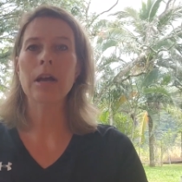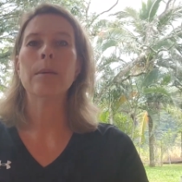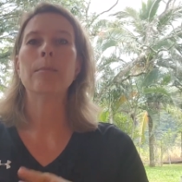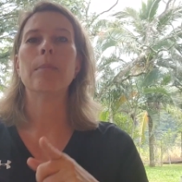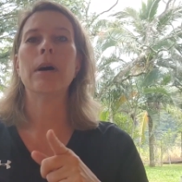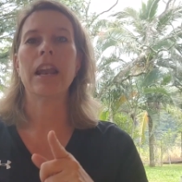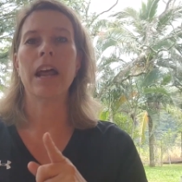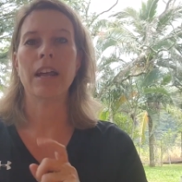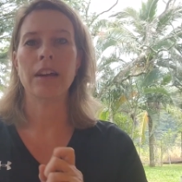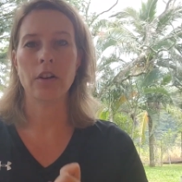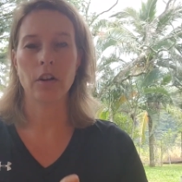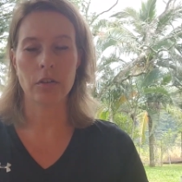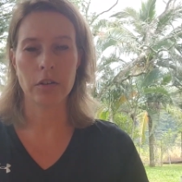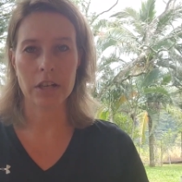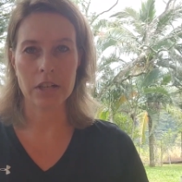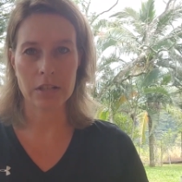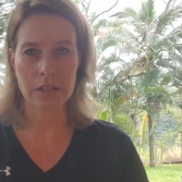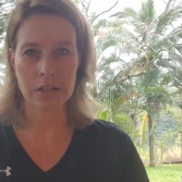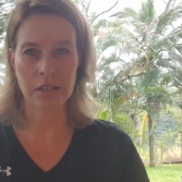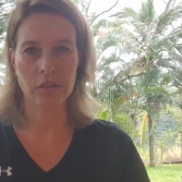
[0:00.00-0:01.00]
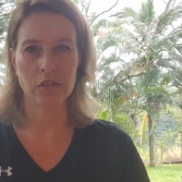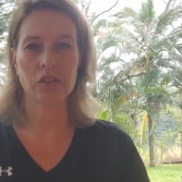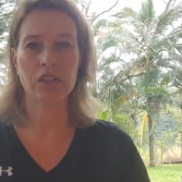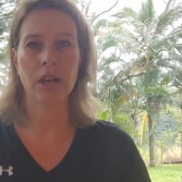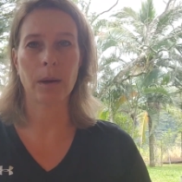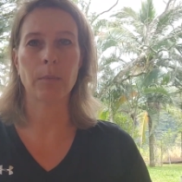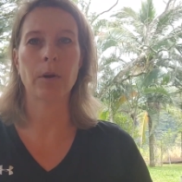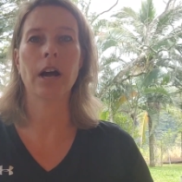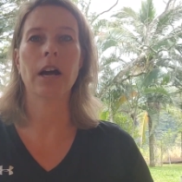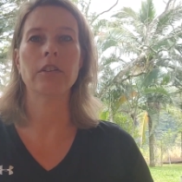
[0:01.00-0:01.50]
But I know there's still
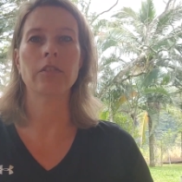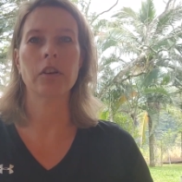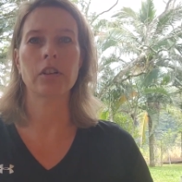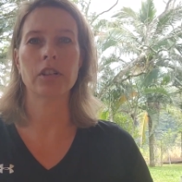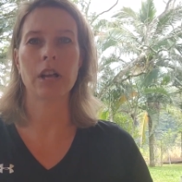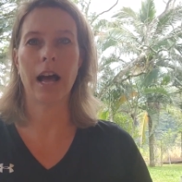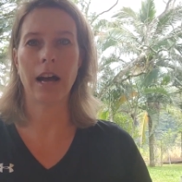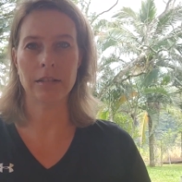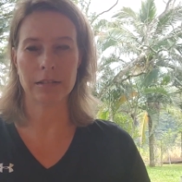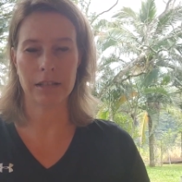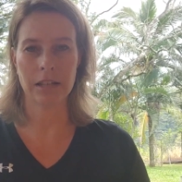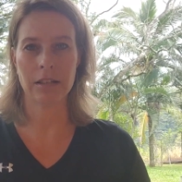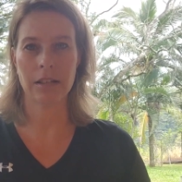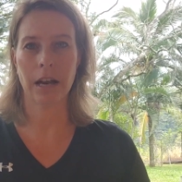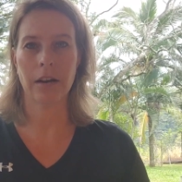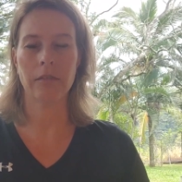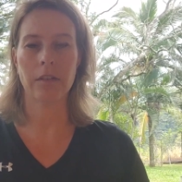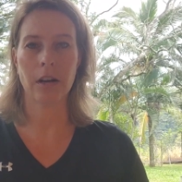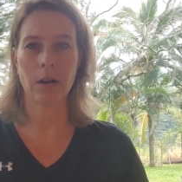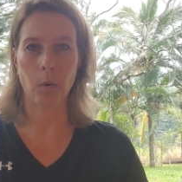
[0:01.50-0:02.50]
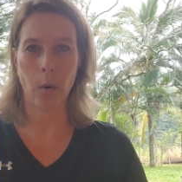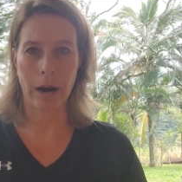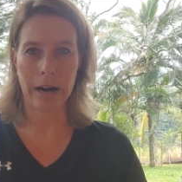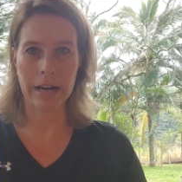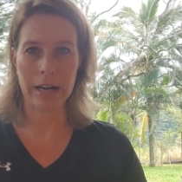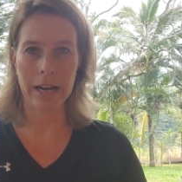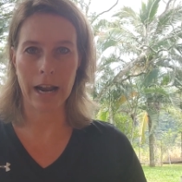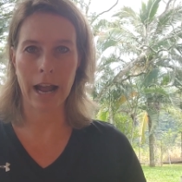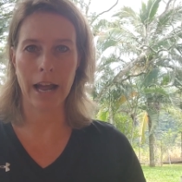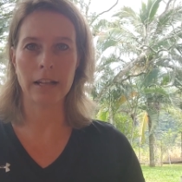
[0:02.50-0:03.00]
some countries out there that
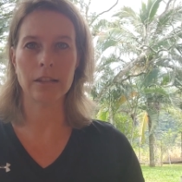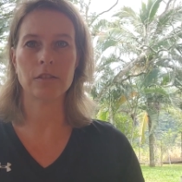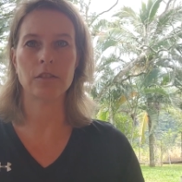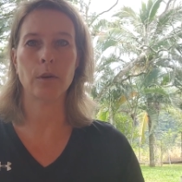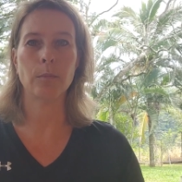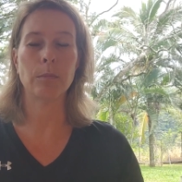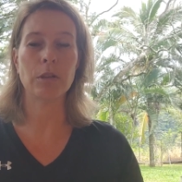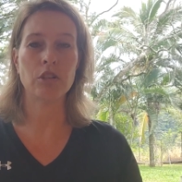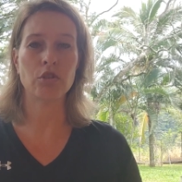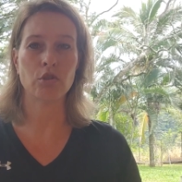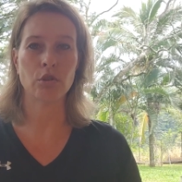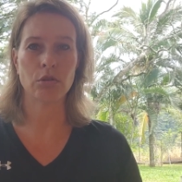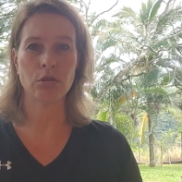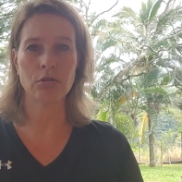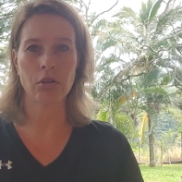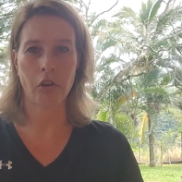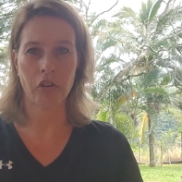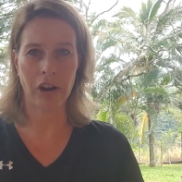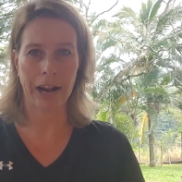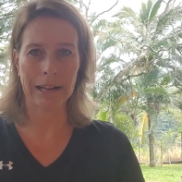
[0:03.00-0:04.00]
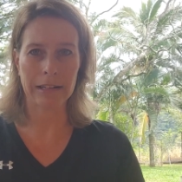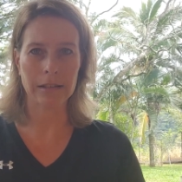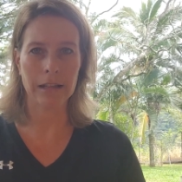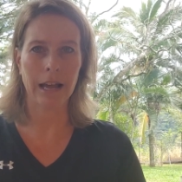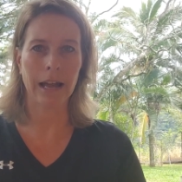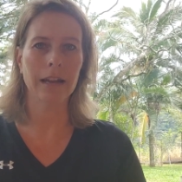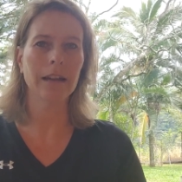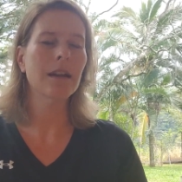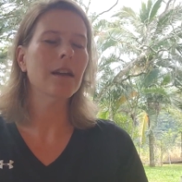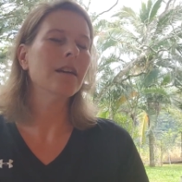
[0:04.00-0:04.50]
require that. So be sure to check
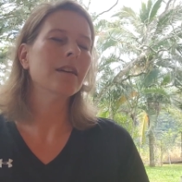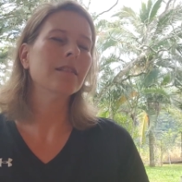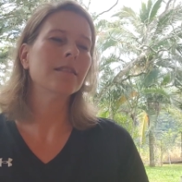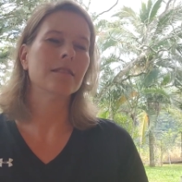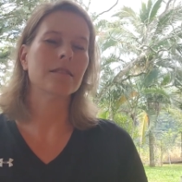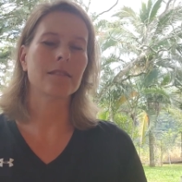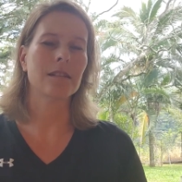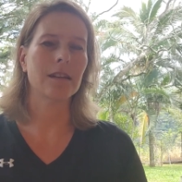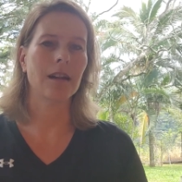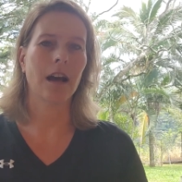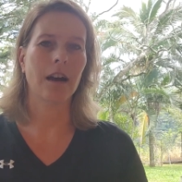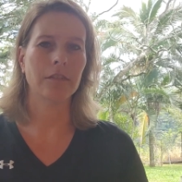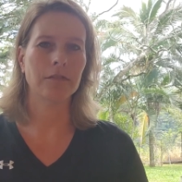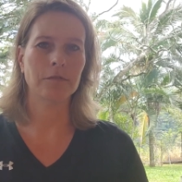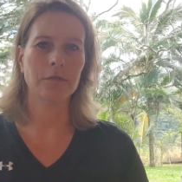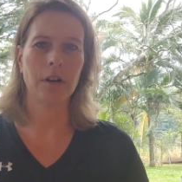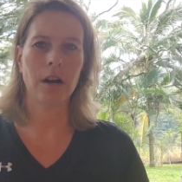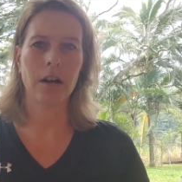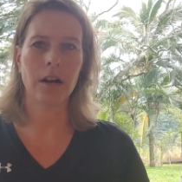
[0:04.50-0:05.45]
that. There's enough